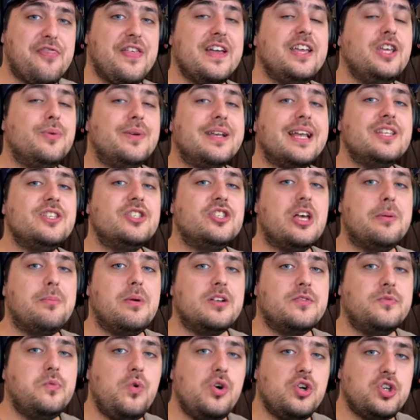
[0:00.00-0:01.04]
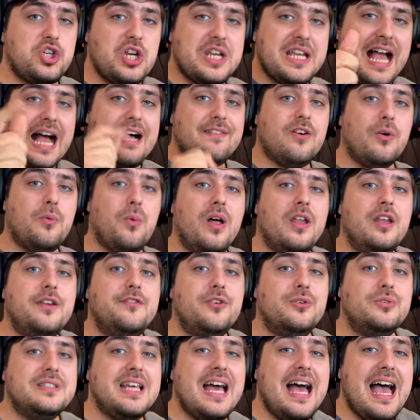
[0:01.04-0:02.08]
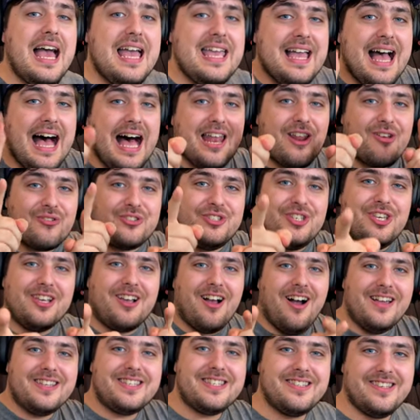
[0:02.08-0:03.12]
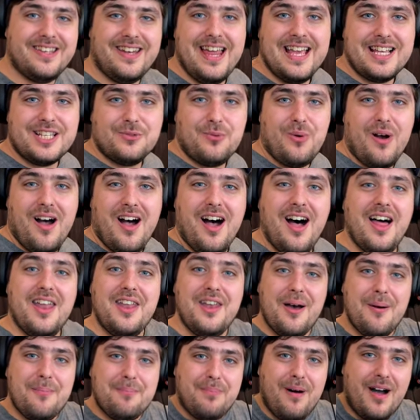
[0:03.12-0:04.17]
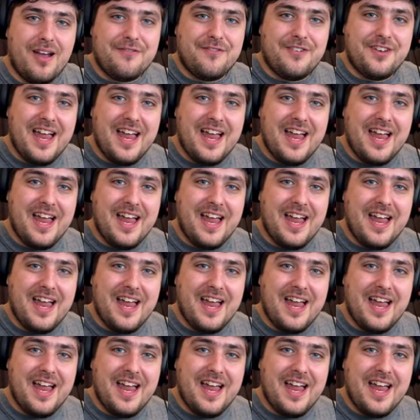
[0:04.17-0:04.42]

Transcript: thank you again so much for watching. Have a wonderful day, and I'll see you guys in the next one. Bye for